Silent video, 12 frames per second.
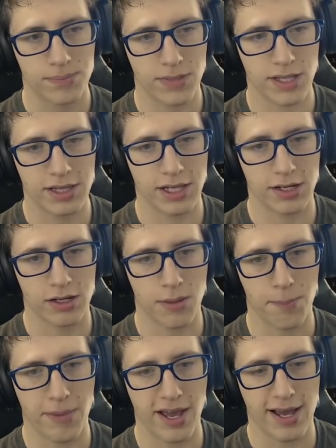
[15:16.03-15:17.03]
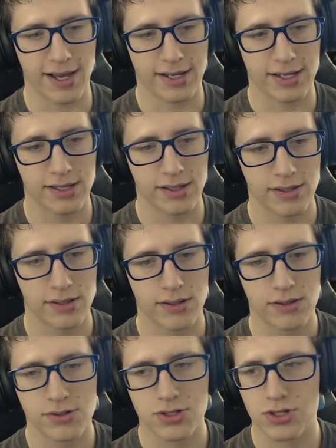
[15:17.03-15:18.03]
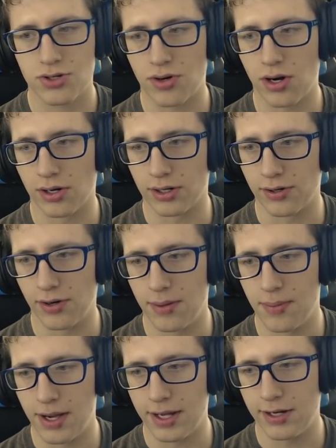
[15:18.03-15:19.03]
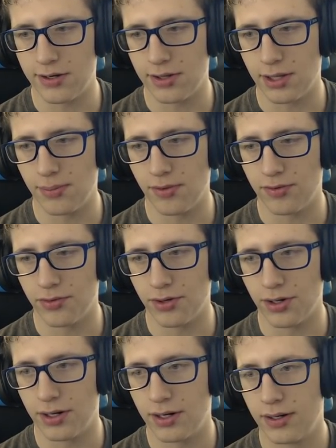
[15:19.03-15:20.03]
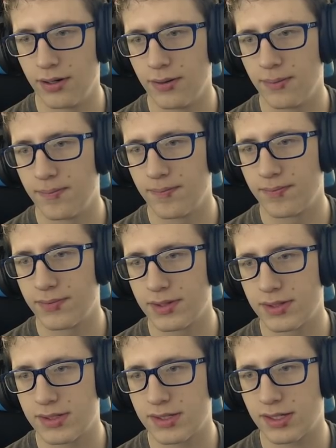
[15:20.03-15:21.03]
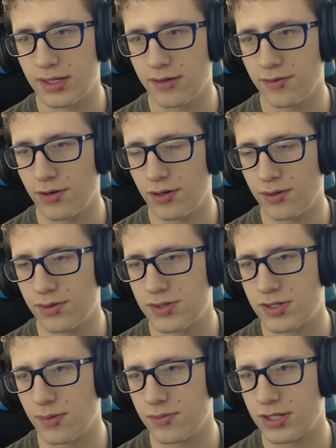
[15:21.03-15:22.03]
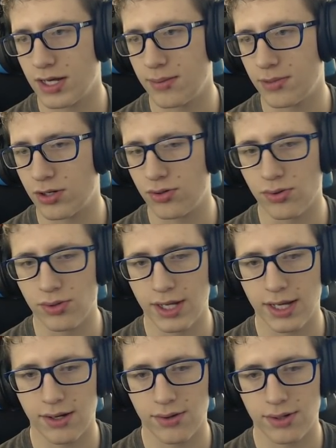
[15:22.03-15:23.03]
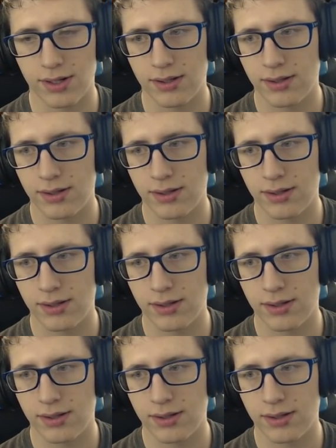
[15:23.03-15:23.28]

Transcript: and then come back stronger and mightier than before. Let's give Earth some time to cool down.